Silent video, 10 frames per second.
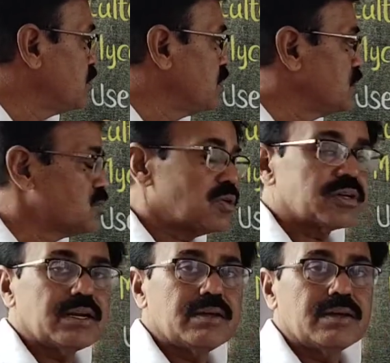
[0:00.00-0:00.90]
is
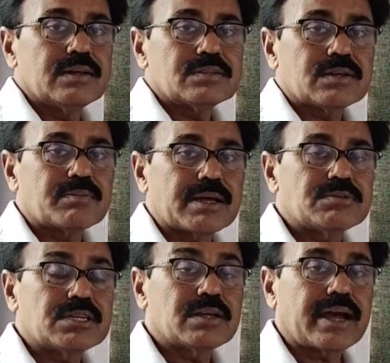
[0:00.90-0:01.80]
totally,
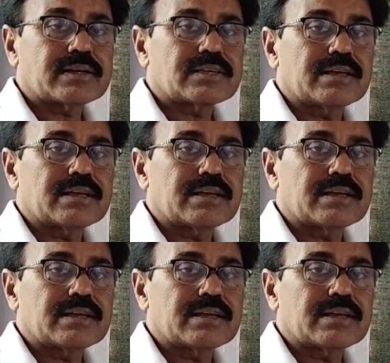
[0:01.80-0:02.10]
sometimes it acts